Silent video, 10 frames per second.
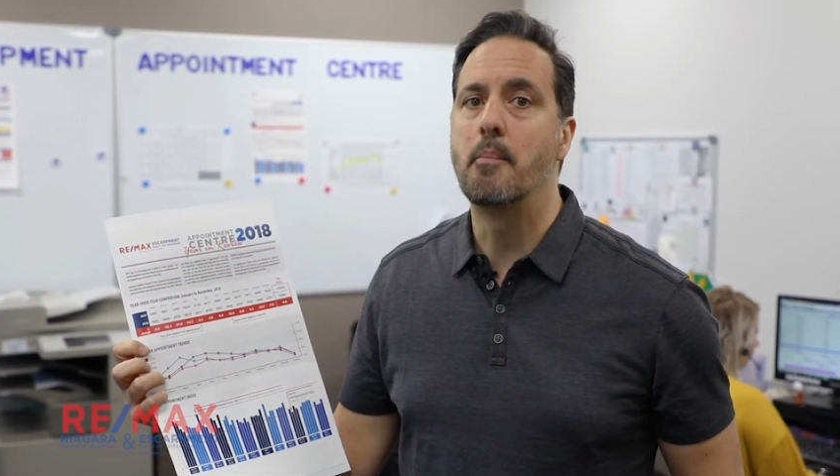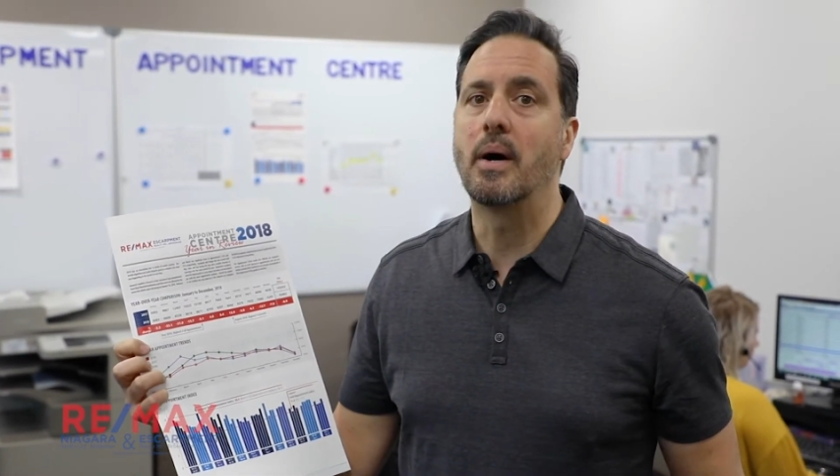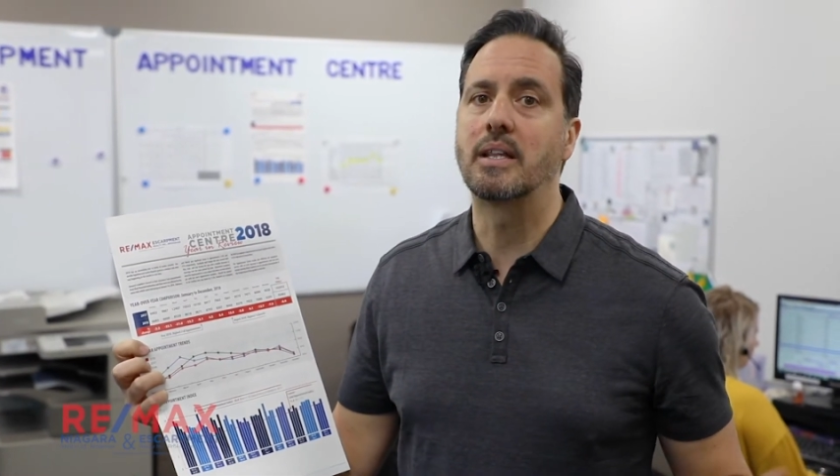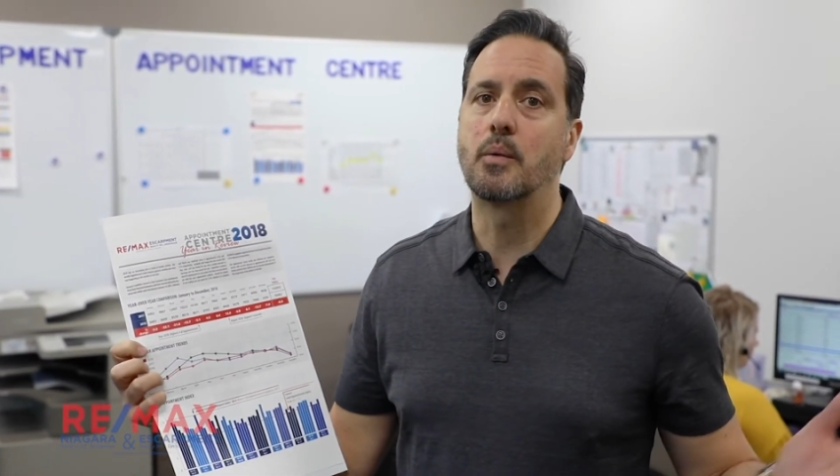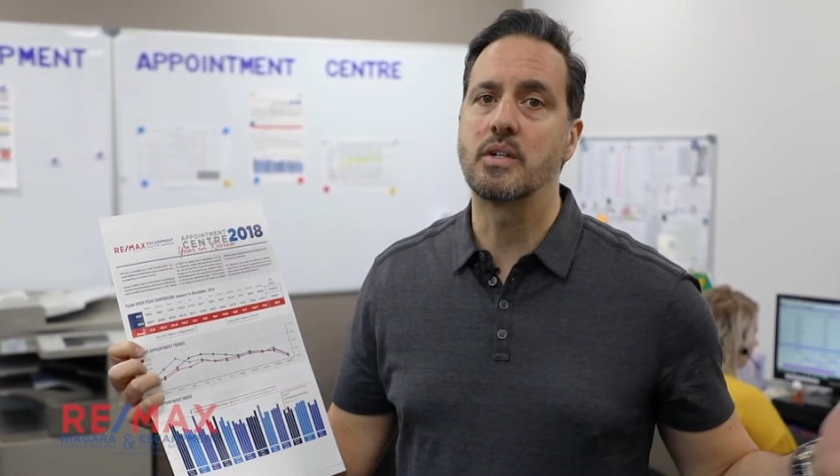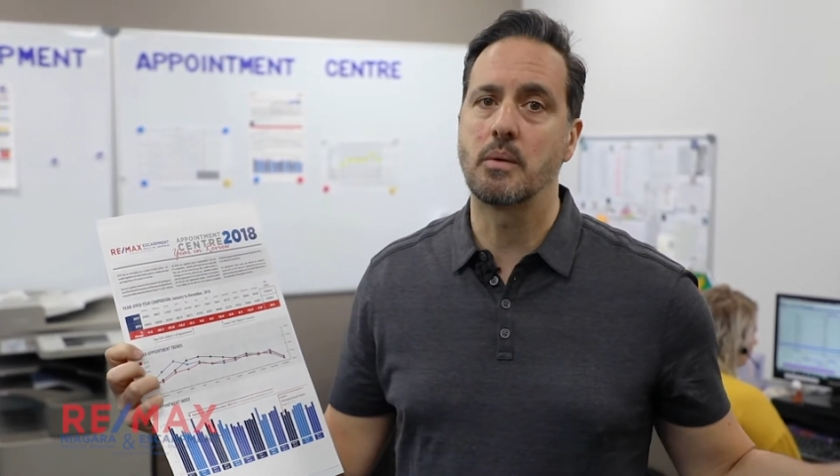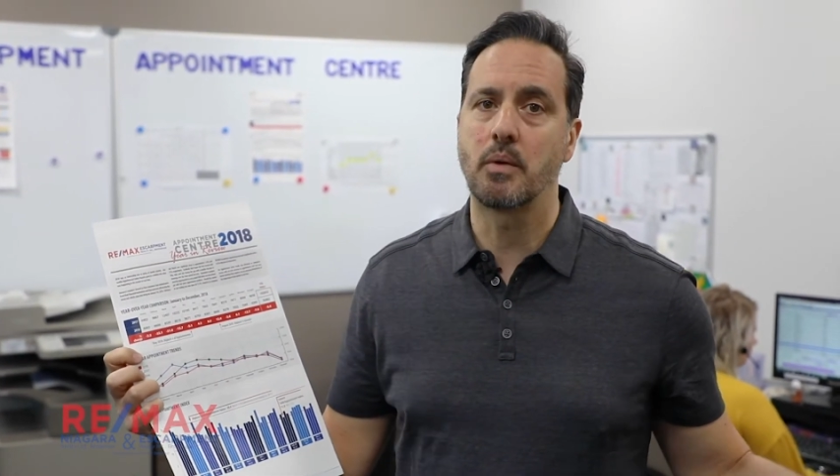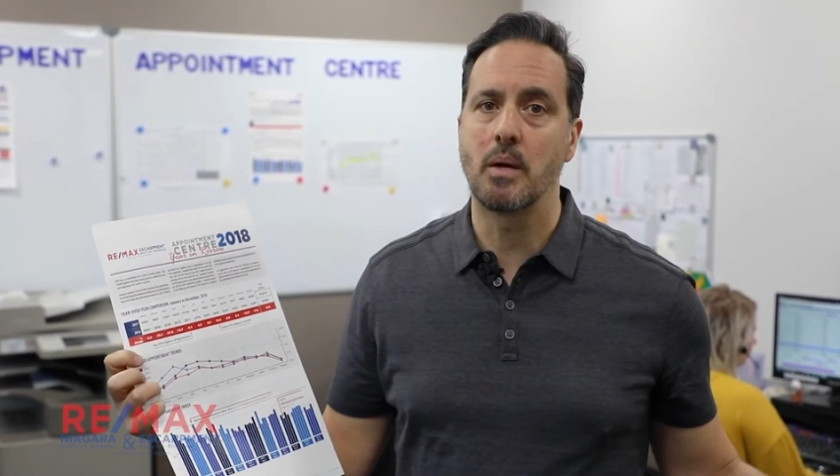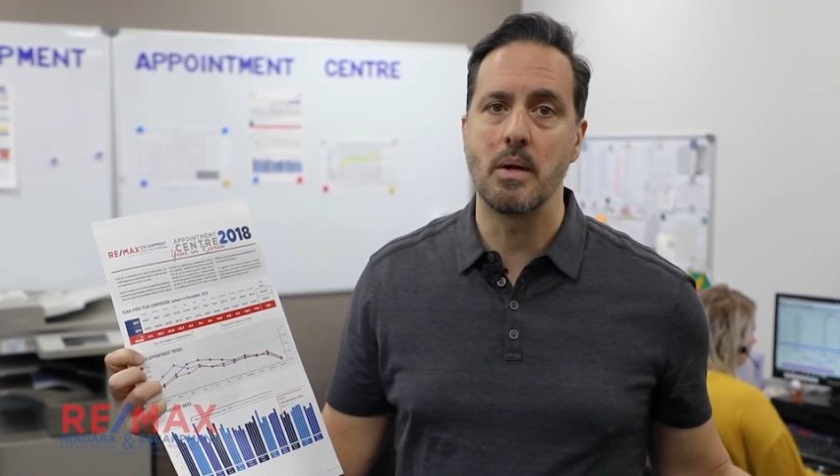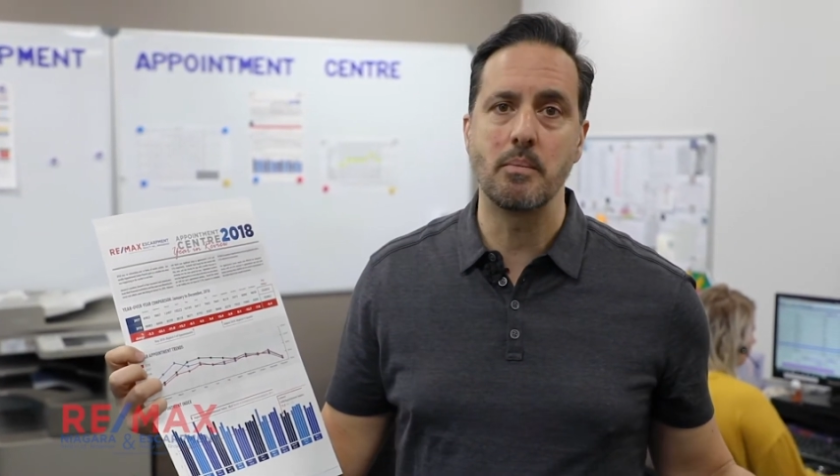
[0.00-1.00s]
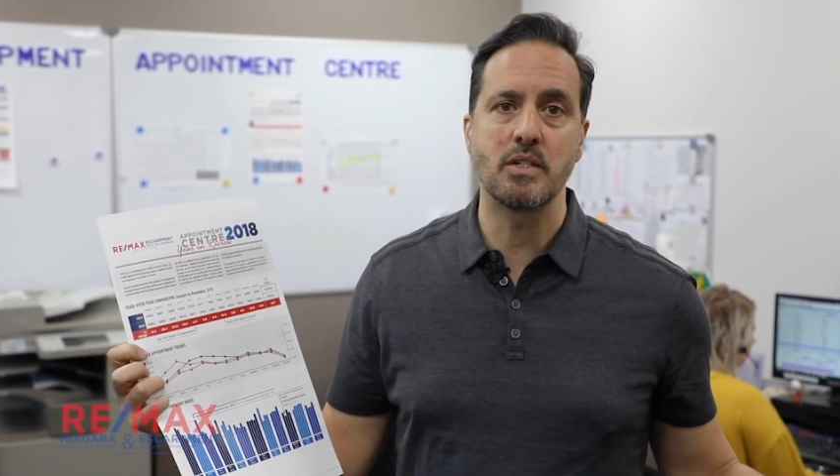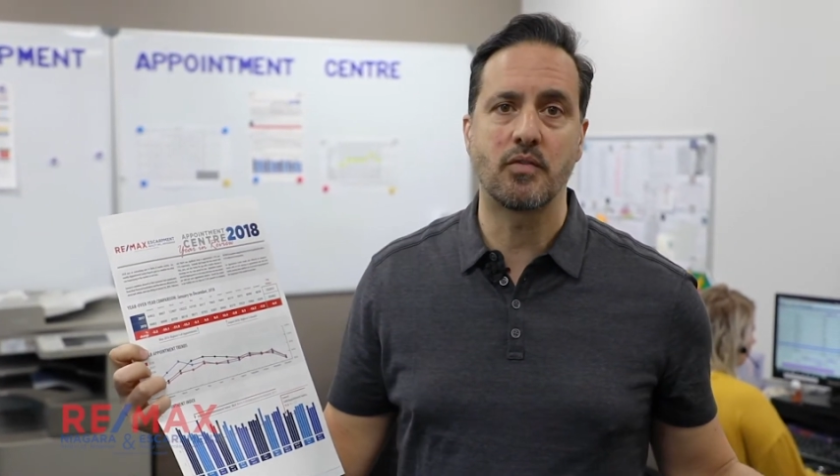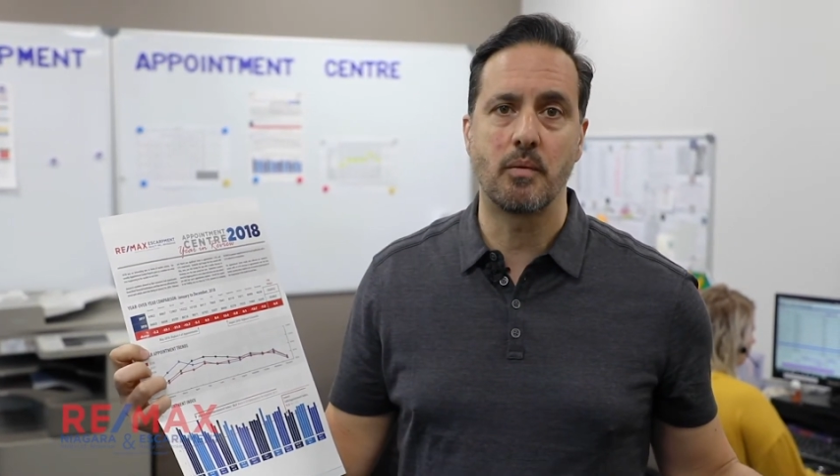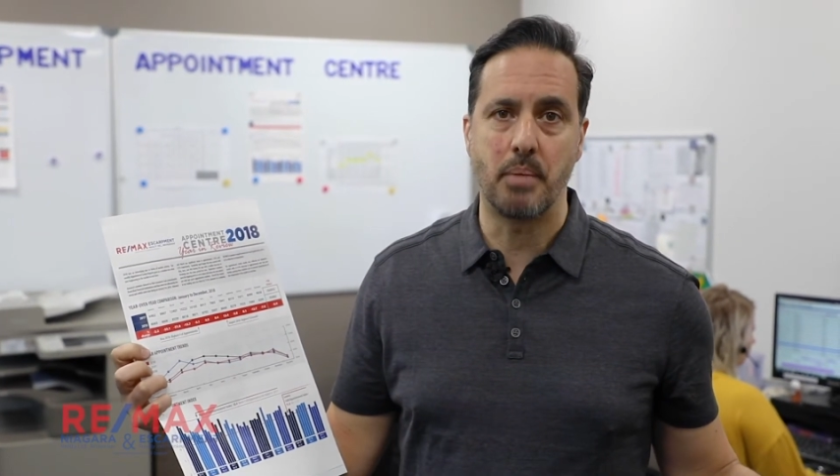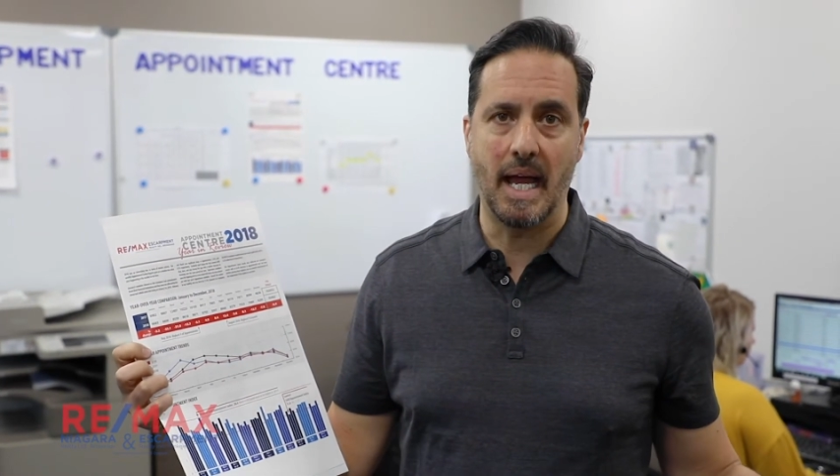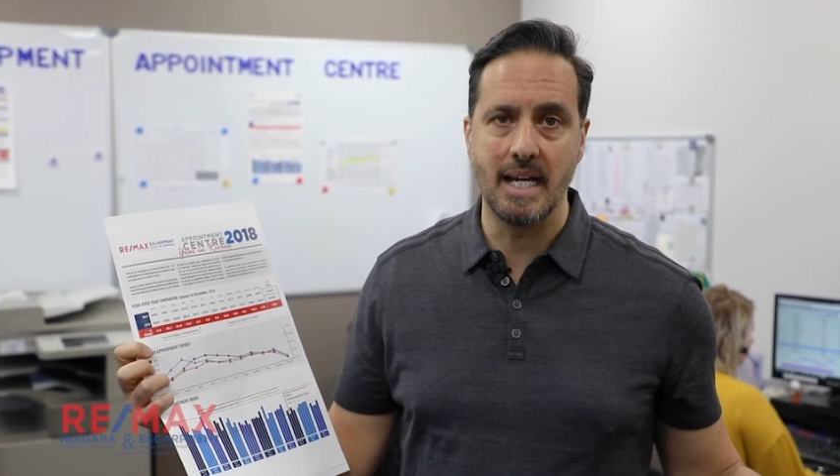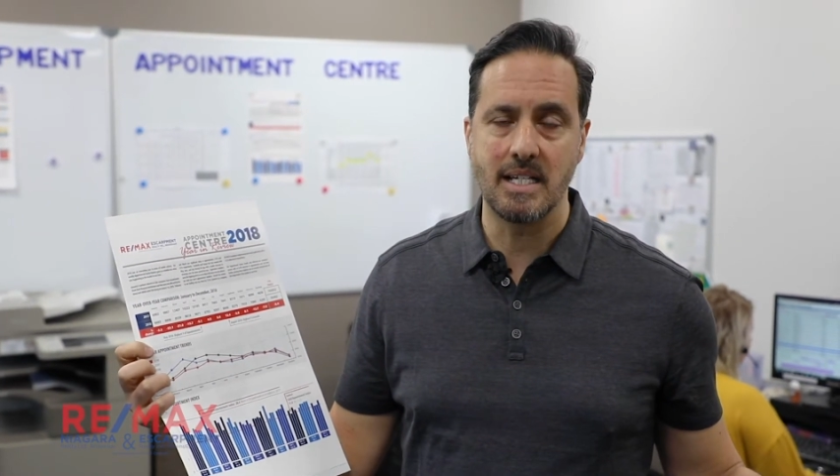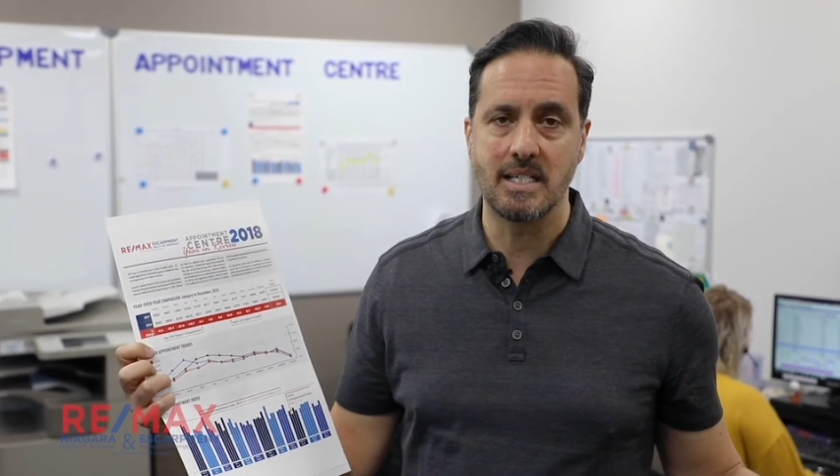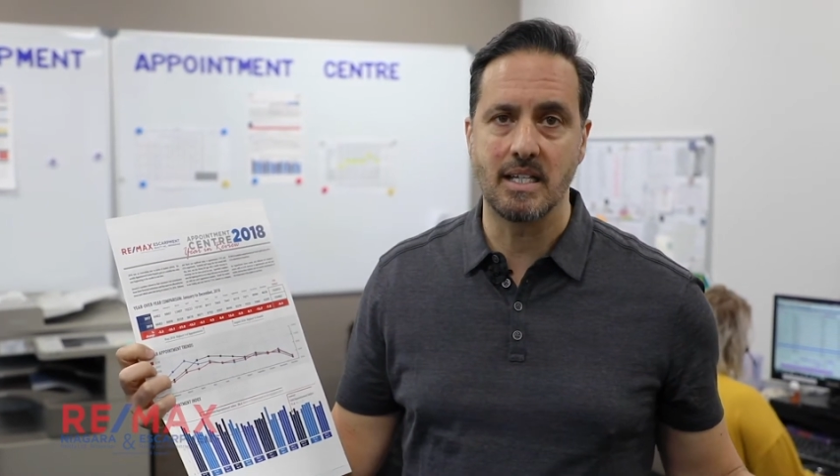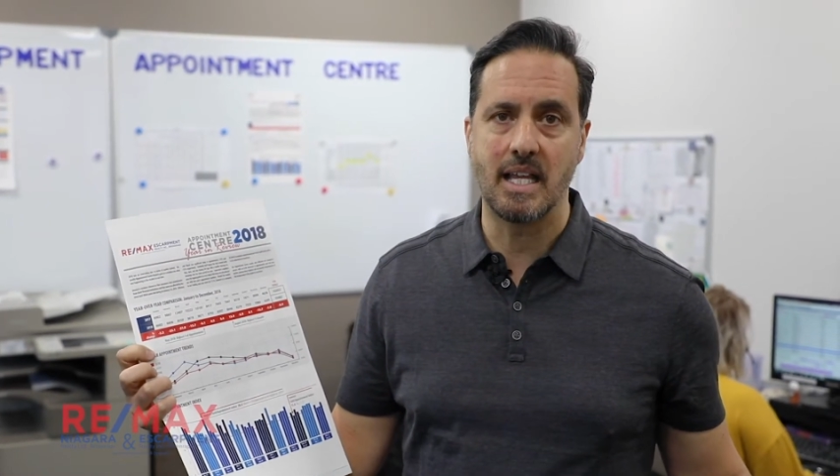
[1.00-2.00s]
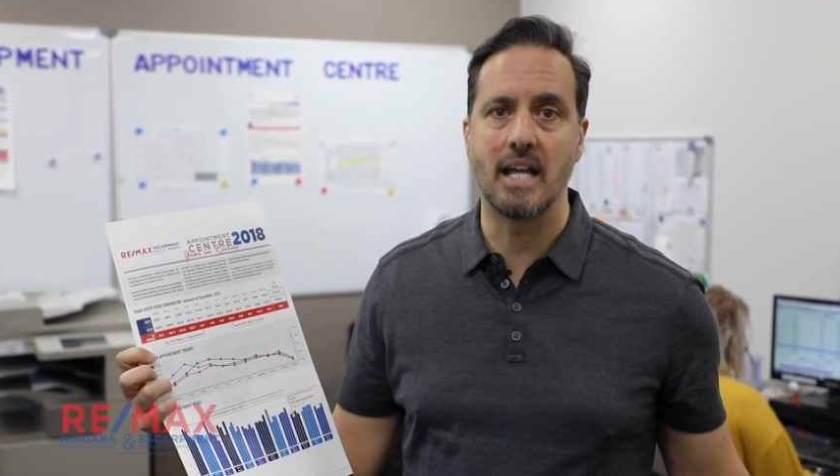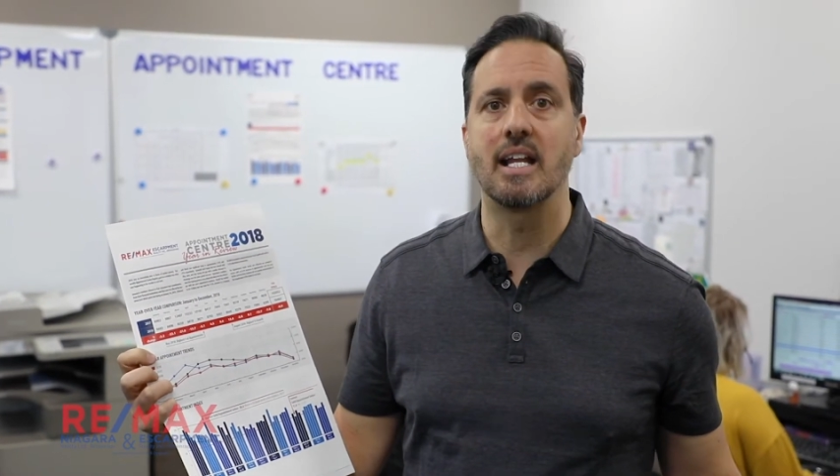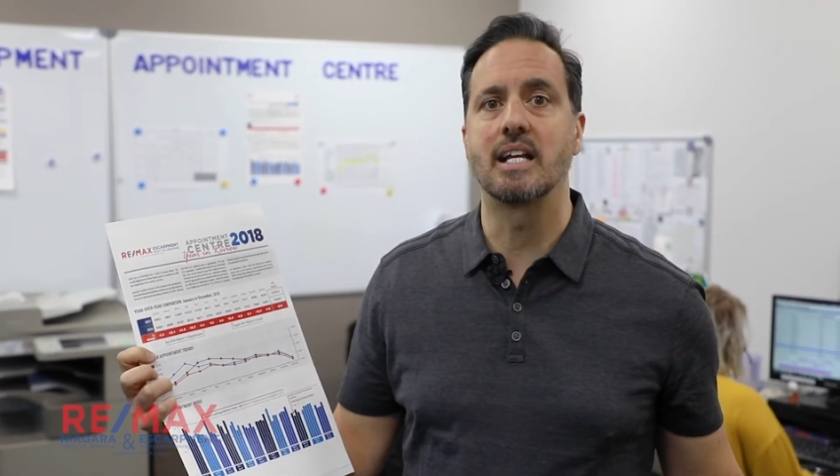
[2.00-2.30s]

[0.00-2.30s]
but there were some commitments from banks that